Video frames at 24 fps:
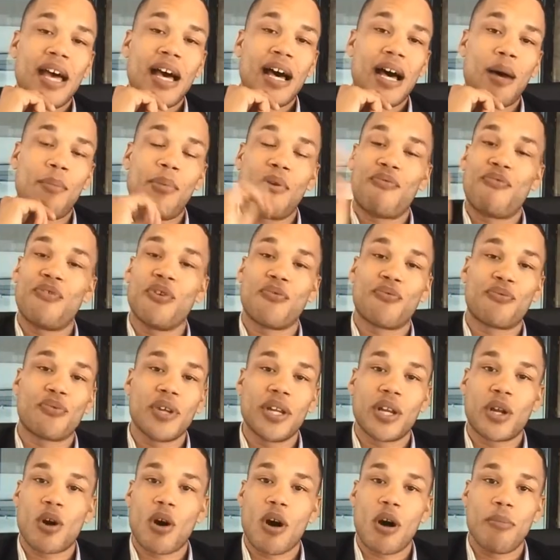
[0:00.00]
But feel
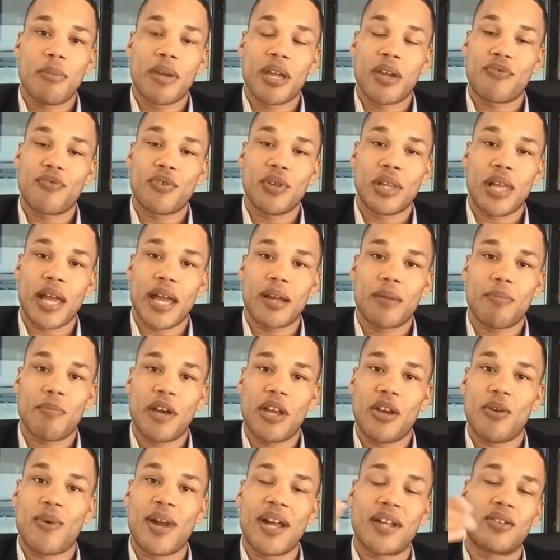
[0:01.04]
free to call me if you like.
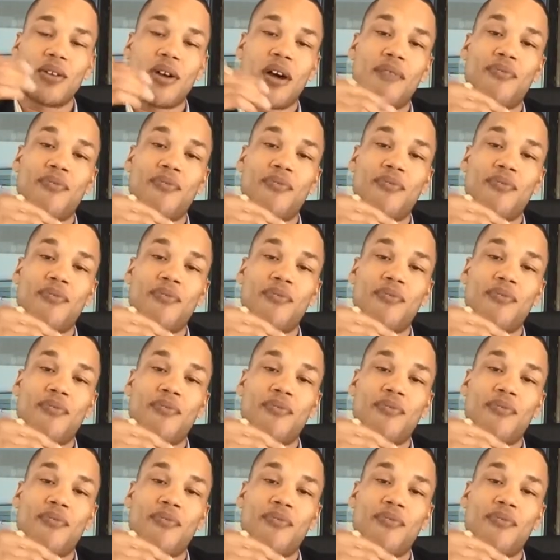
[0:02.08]
My direct